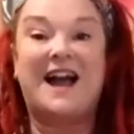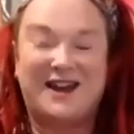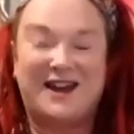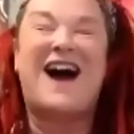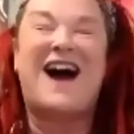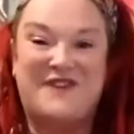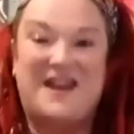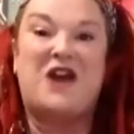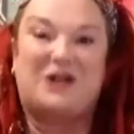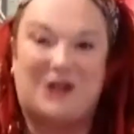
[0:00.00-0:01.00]
Cafe
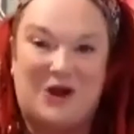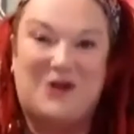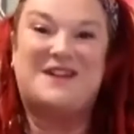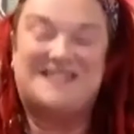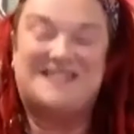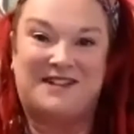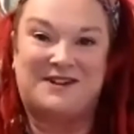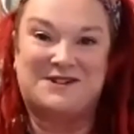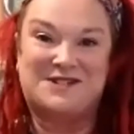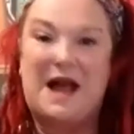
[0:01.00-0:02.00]
clock
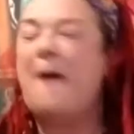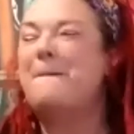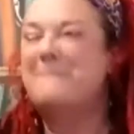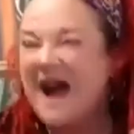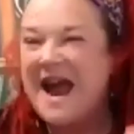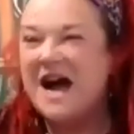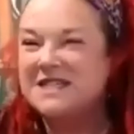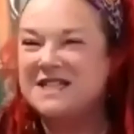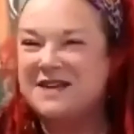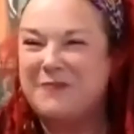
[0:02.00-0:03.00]
tellers. My
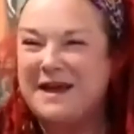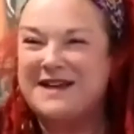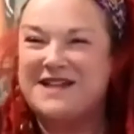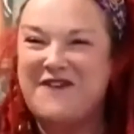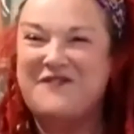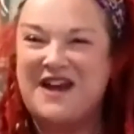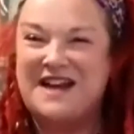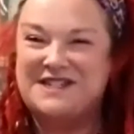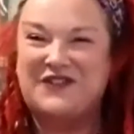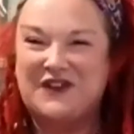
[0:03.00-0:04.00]
accent makes that very
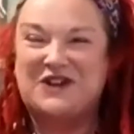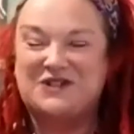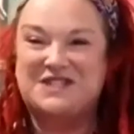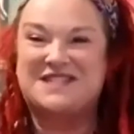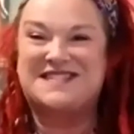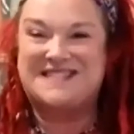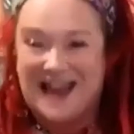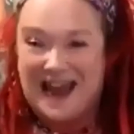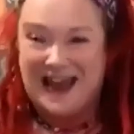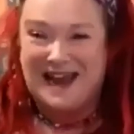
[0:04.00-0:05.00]
difficult to say.